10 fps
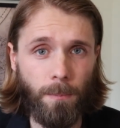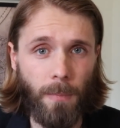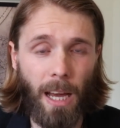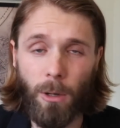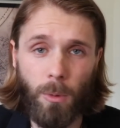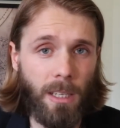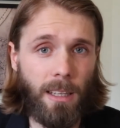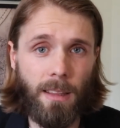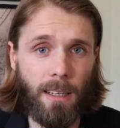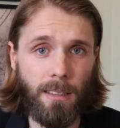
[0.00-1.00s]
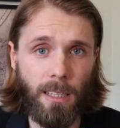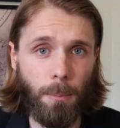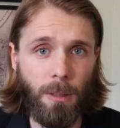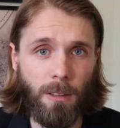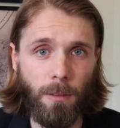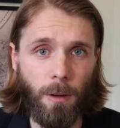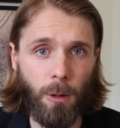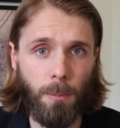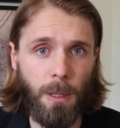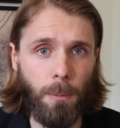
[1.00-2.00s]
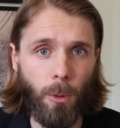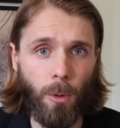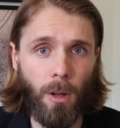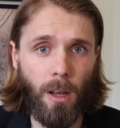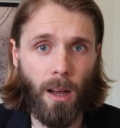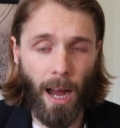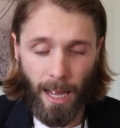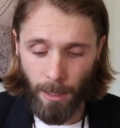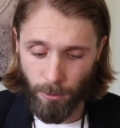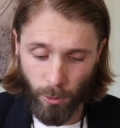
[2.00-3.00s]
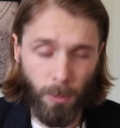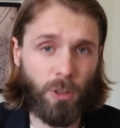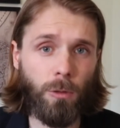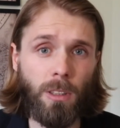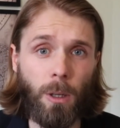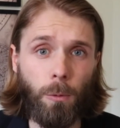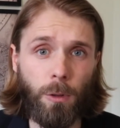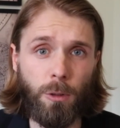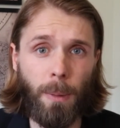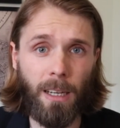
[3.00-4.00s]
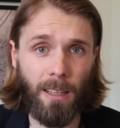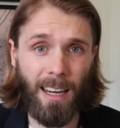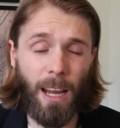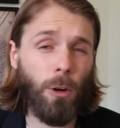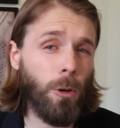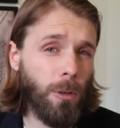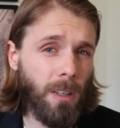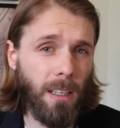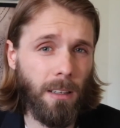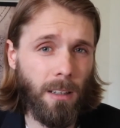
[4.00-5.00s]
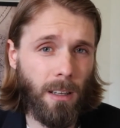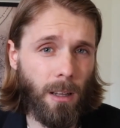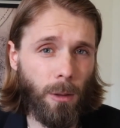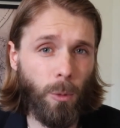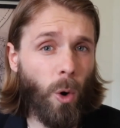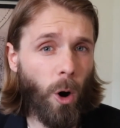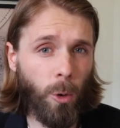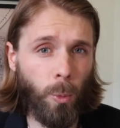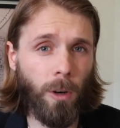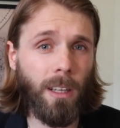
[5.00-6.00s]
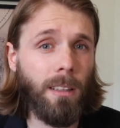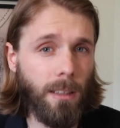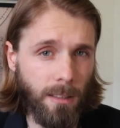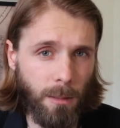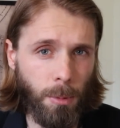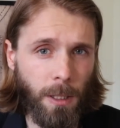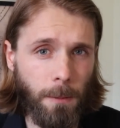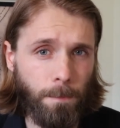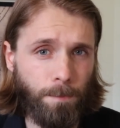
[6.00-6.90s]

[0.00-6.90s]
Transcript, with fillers: I don't need the acceptance of other people. I have so much self respect and I earned it through hard work and discipline.